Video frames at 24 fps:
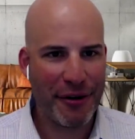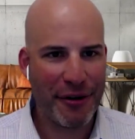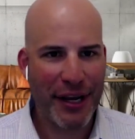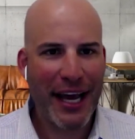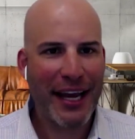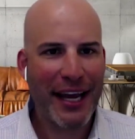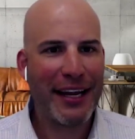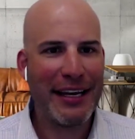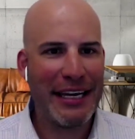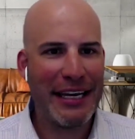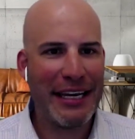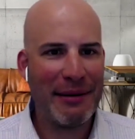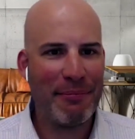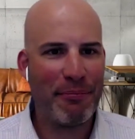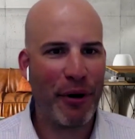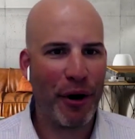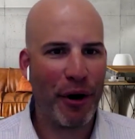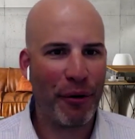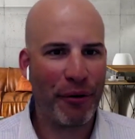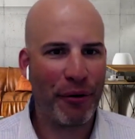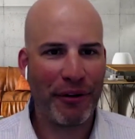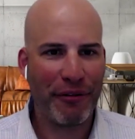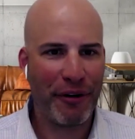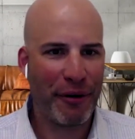You kind of need
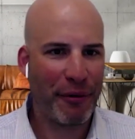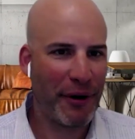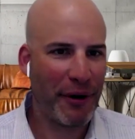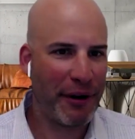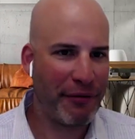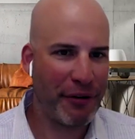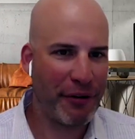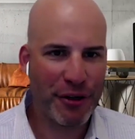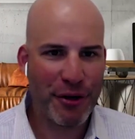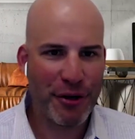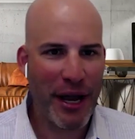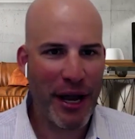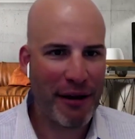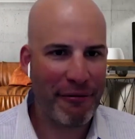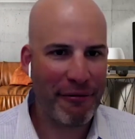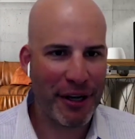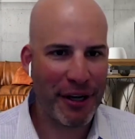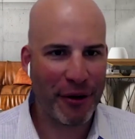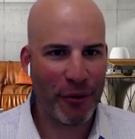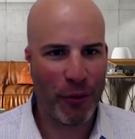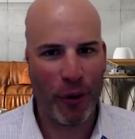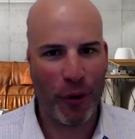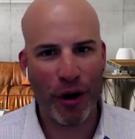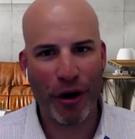both. If you're too
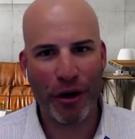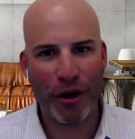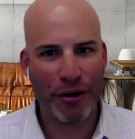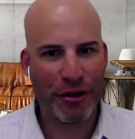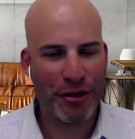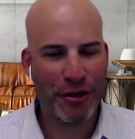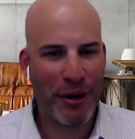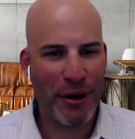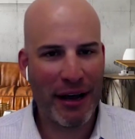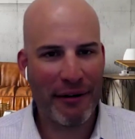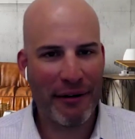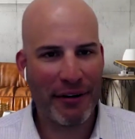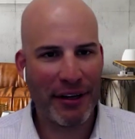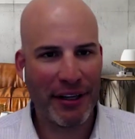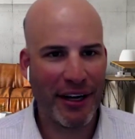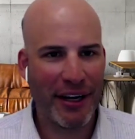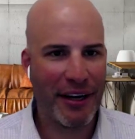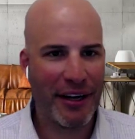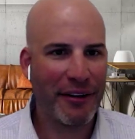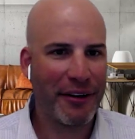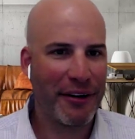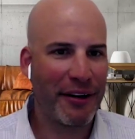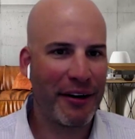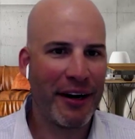heavy in one or too heavy in the
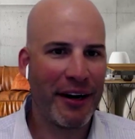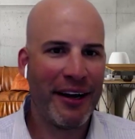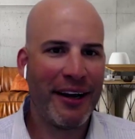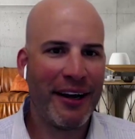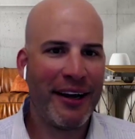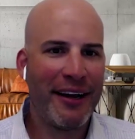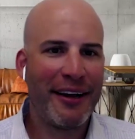other,